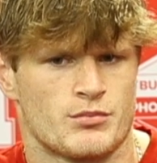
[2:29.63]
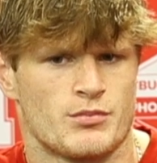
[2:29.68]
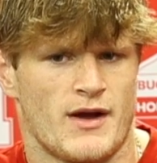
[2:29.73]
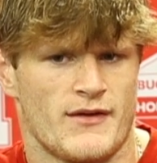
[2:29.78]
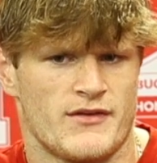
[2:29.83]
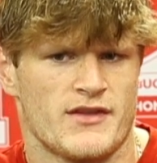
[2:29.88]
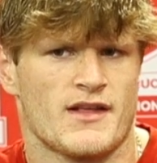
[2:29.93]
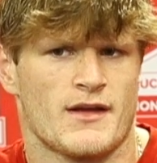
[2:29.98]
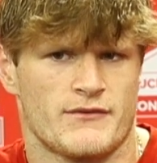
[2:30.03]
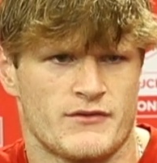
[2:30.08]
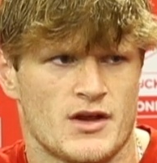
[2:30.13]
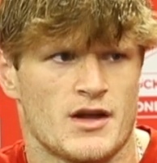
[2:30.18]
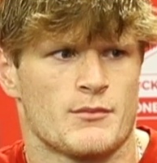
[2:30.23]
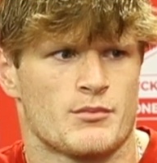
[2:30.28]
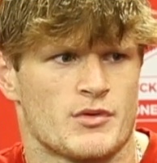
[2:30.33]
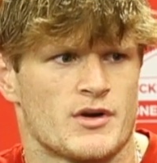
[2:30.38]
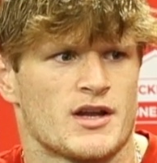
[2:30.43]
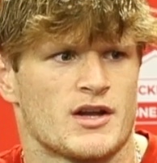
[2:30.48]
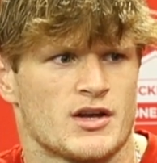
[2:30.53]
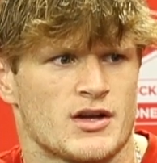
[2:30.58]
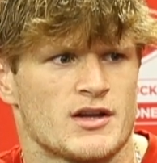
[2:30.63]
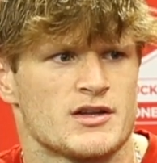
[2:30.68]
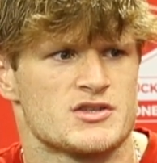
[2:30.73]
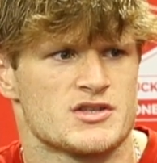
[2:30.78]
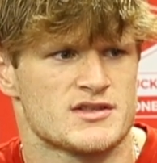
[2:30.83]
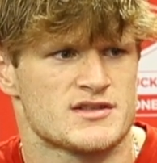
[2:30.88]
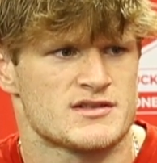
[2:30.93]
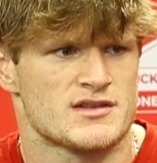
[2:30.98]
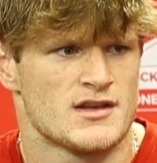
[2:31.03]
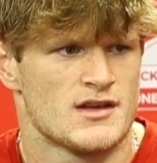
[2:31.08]
I think I've done pretty good,
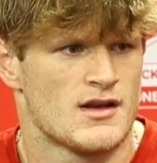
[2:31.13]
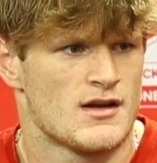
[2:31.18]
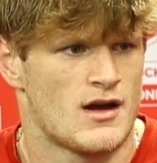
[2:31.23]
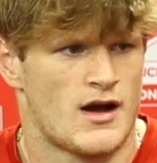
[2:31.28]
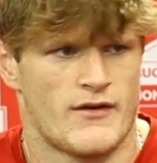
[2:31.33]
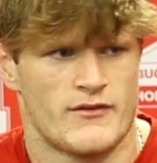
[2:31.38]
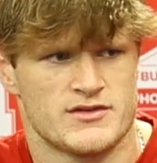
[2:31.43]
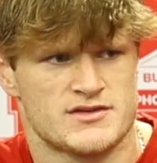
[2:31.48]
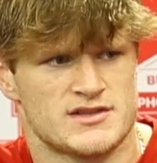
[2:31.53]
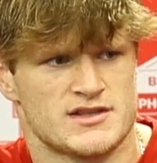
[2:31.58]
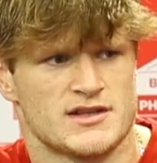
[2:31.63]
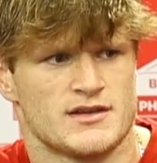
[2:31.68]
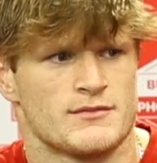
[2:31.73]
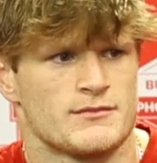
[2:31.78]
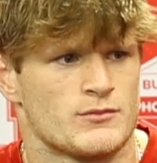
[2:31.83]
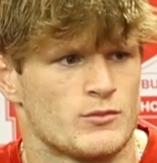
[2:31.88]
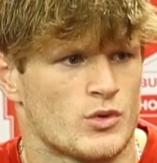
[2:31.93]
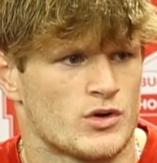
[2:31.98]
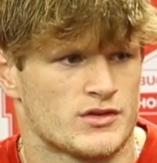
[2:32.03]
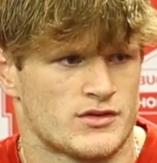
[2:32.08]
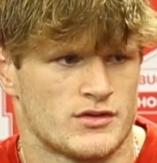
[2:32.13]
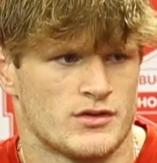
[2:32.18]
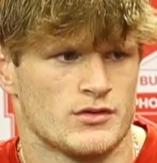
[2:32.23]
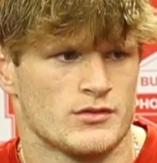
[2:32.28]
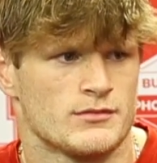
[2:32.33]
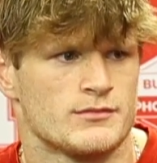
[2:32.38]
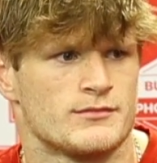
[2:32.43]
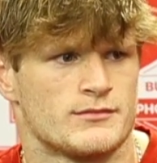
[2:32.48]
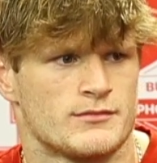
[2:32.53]
just obviously work to do.